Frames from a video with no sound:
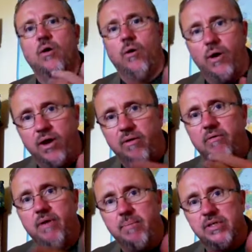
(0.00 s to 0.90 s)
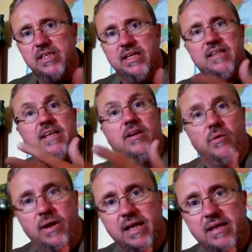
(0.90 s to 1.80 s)
Oil representing the
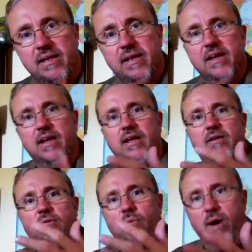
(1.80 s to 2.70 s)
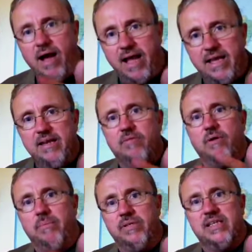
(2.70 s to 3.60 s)
anointing, wine
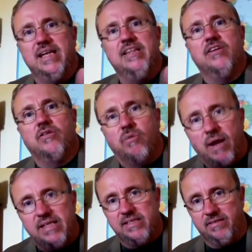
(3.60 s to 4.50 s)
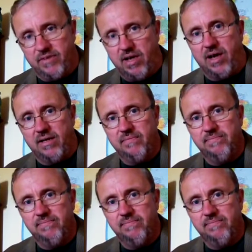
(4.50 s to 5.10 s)
representing the grace of God.